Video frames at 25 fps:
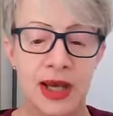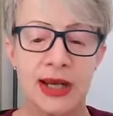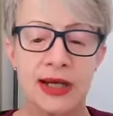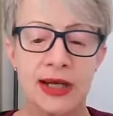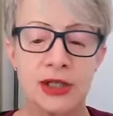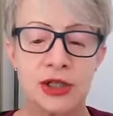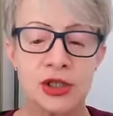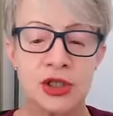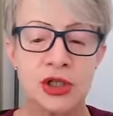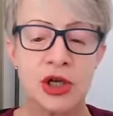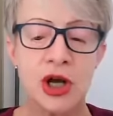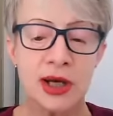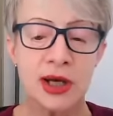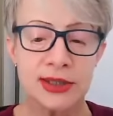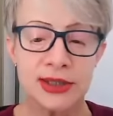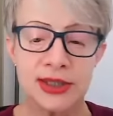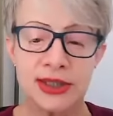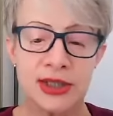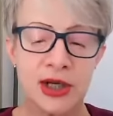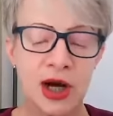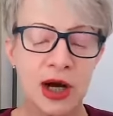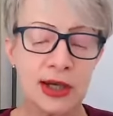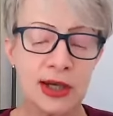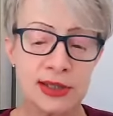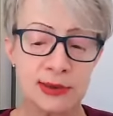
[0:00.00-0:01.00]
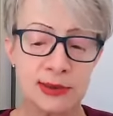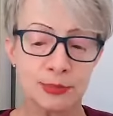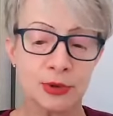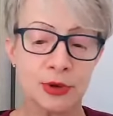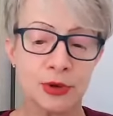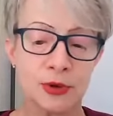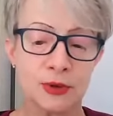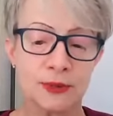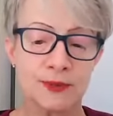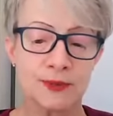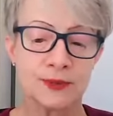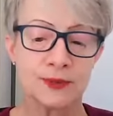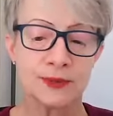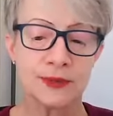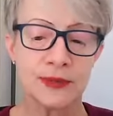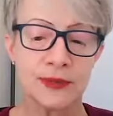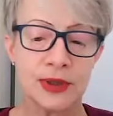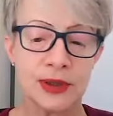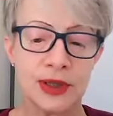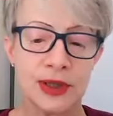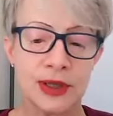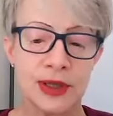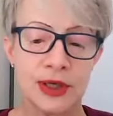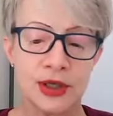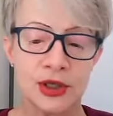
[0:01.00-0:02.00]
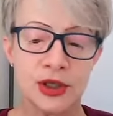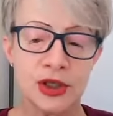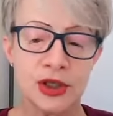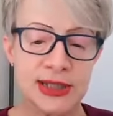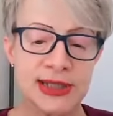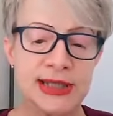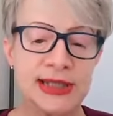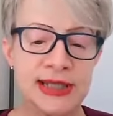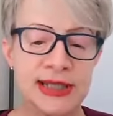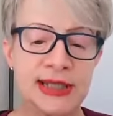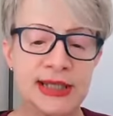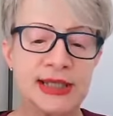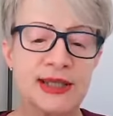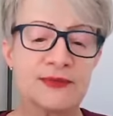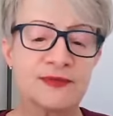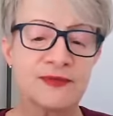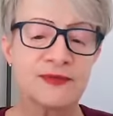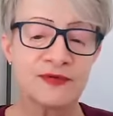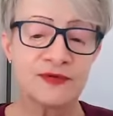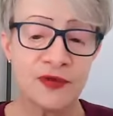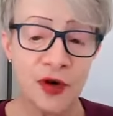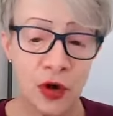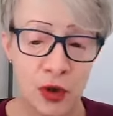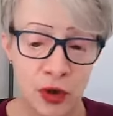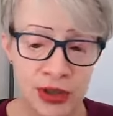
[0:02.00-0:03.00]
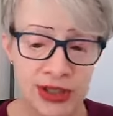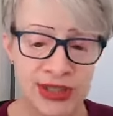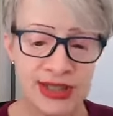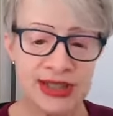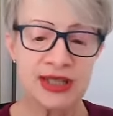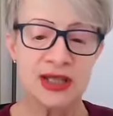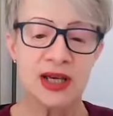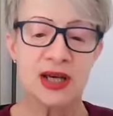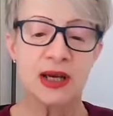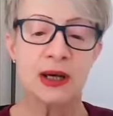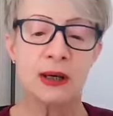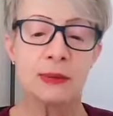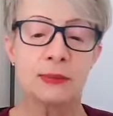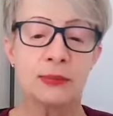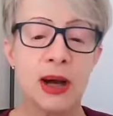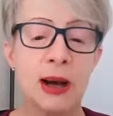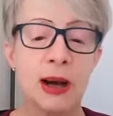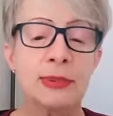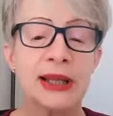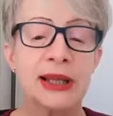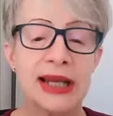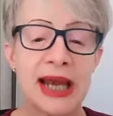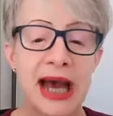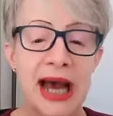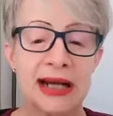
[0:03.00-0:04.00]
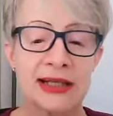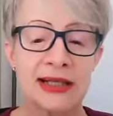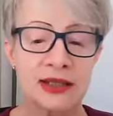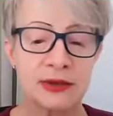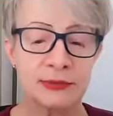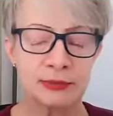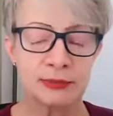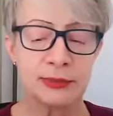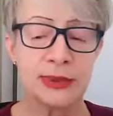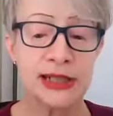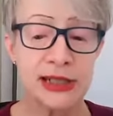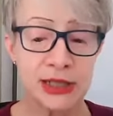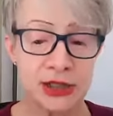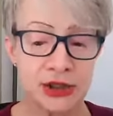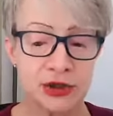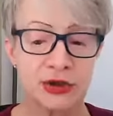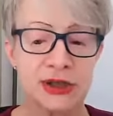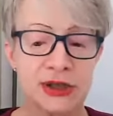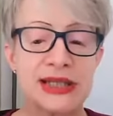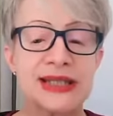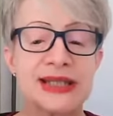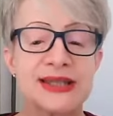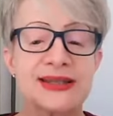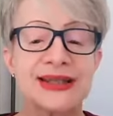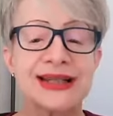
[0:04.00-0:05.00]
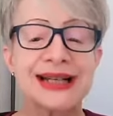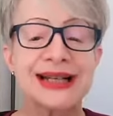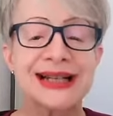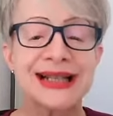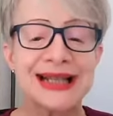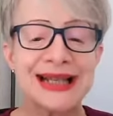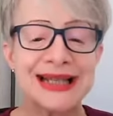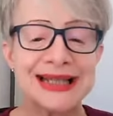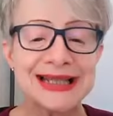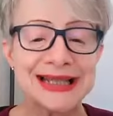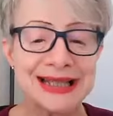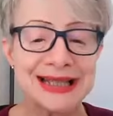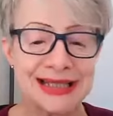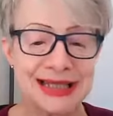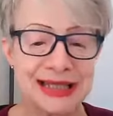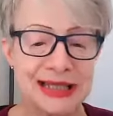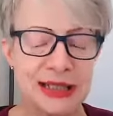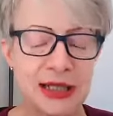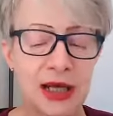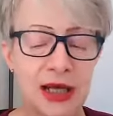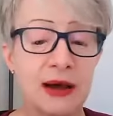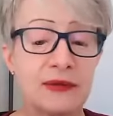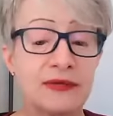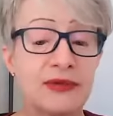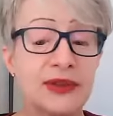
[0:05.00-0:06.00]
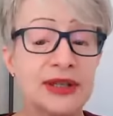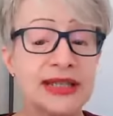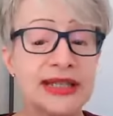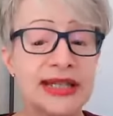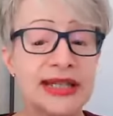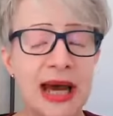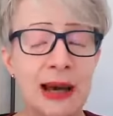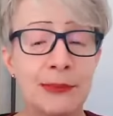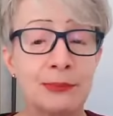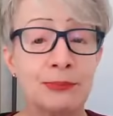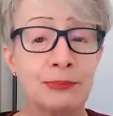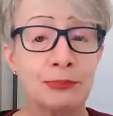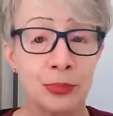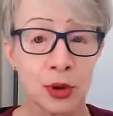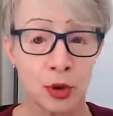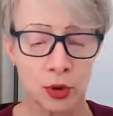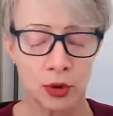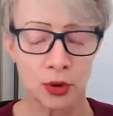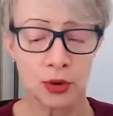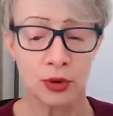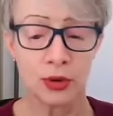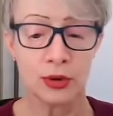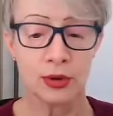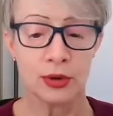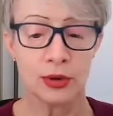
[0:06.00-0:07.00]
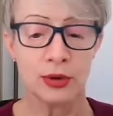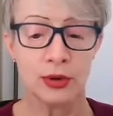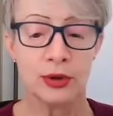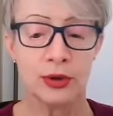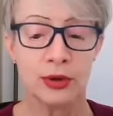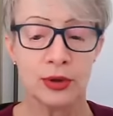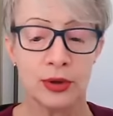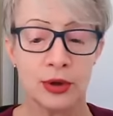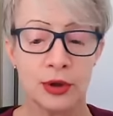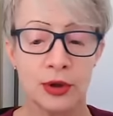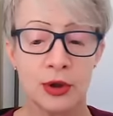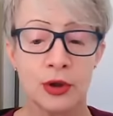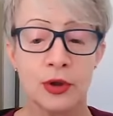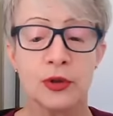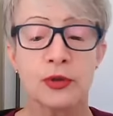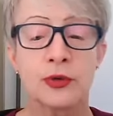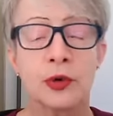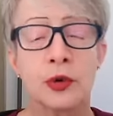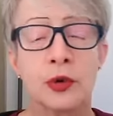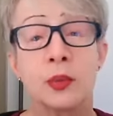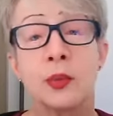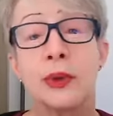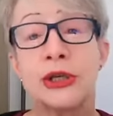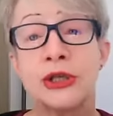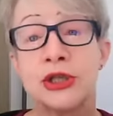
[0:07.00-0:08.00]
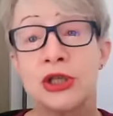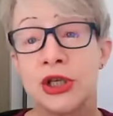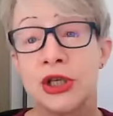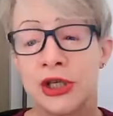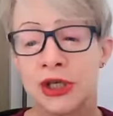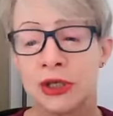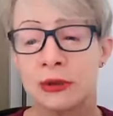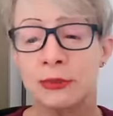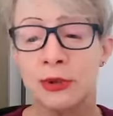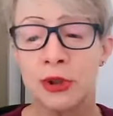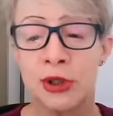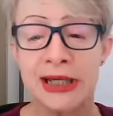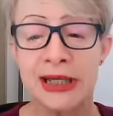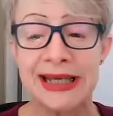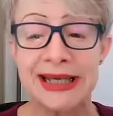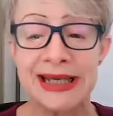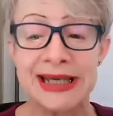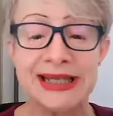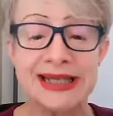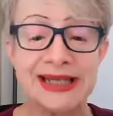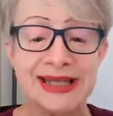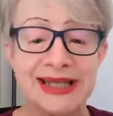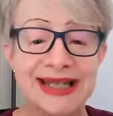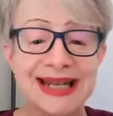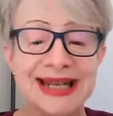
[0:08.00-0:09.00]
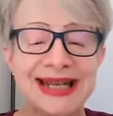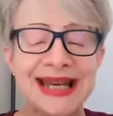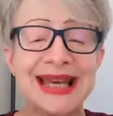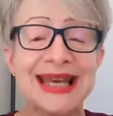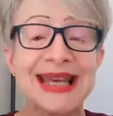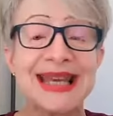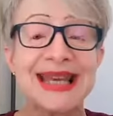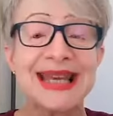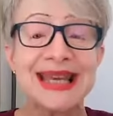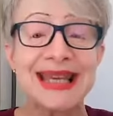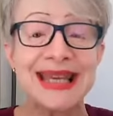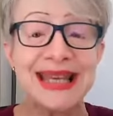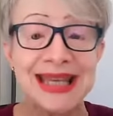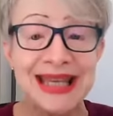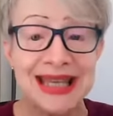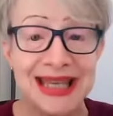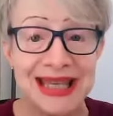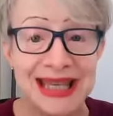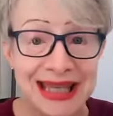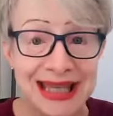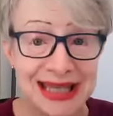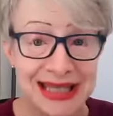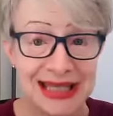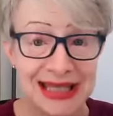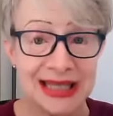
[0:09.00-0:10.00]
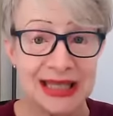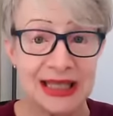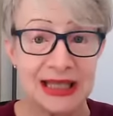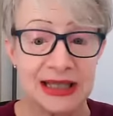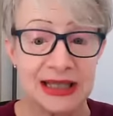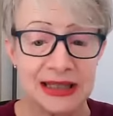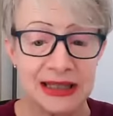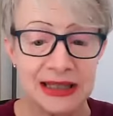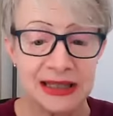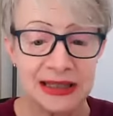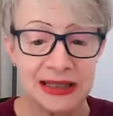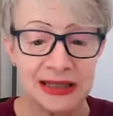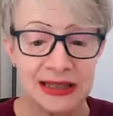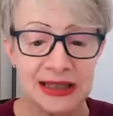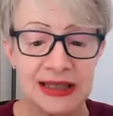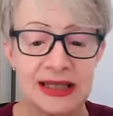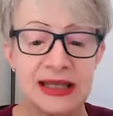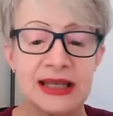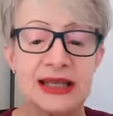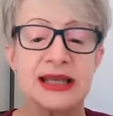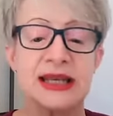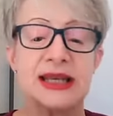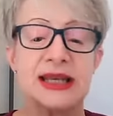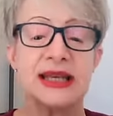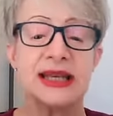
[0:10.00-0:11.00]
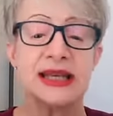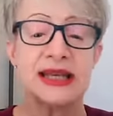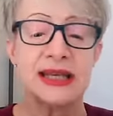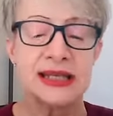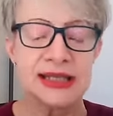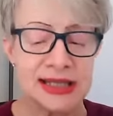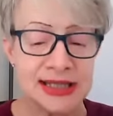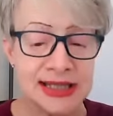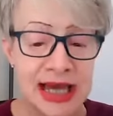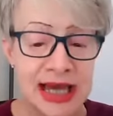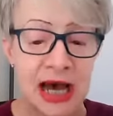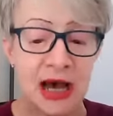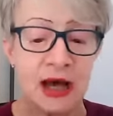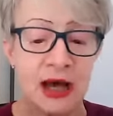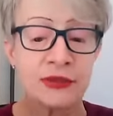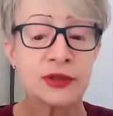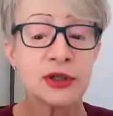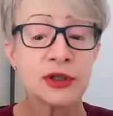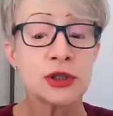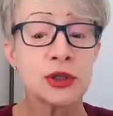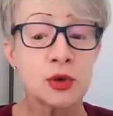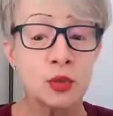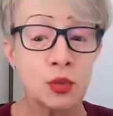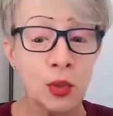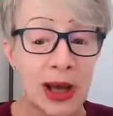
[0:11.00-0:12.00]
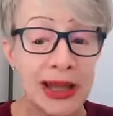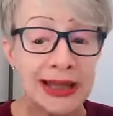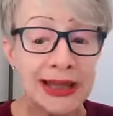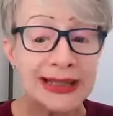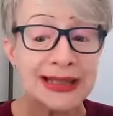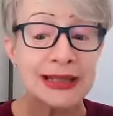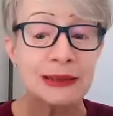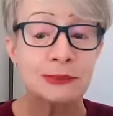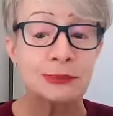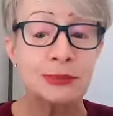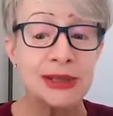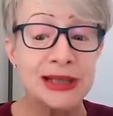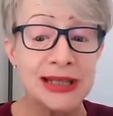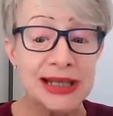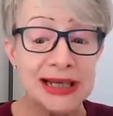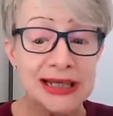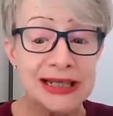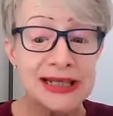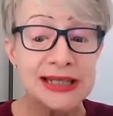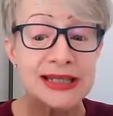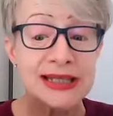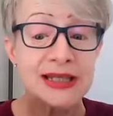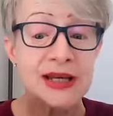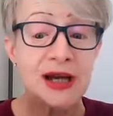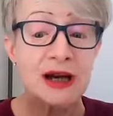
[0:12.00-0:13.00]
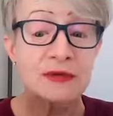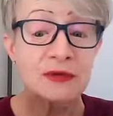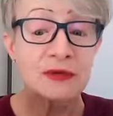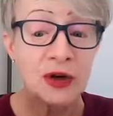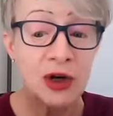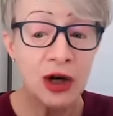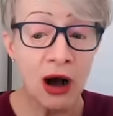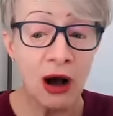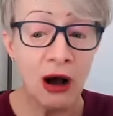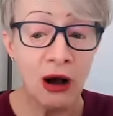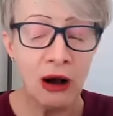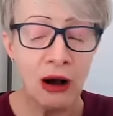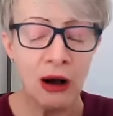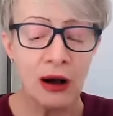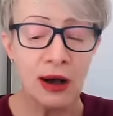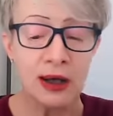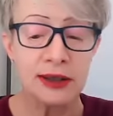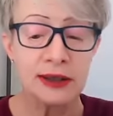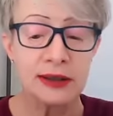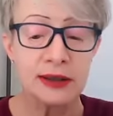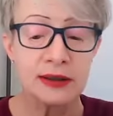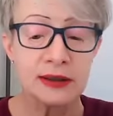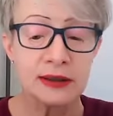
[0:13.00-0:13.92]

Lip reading: And in John's gospel, Jesus' first public act of ministry is the cleansing of the temple, through which he communicates that he is now the dwelling place of God,